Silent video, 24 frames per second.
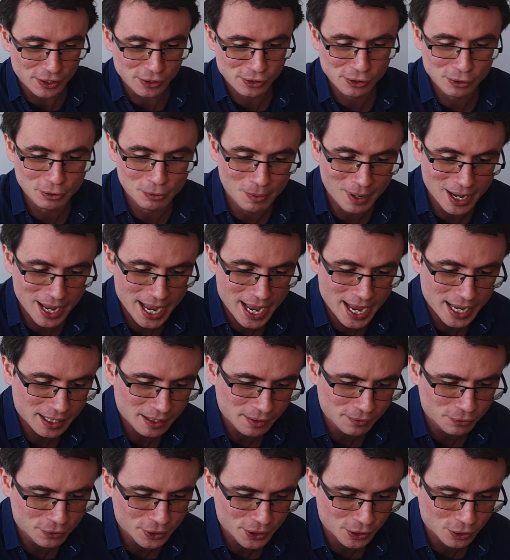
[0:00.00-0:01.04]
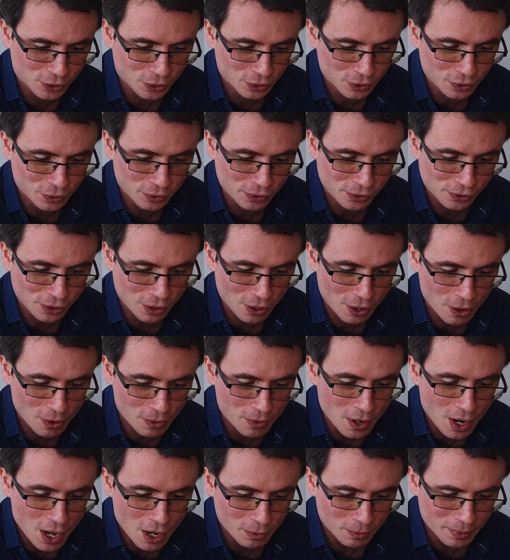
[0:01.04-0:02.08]
squared, and if we do
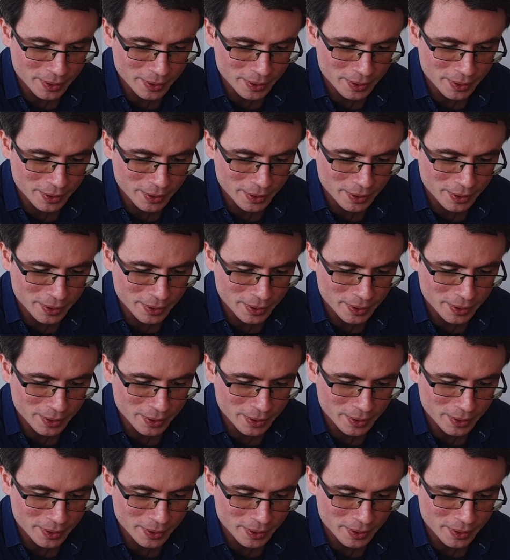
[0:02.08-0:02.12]
so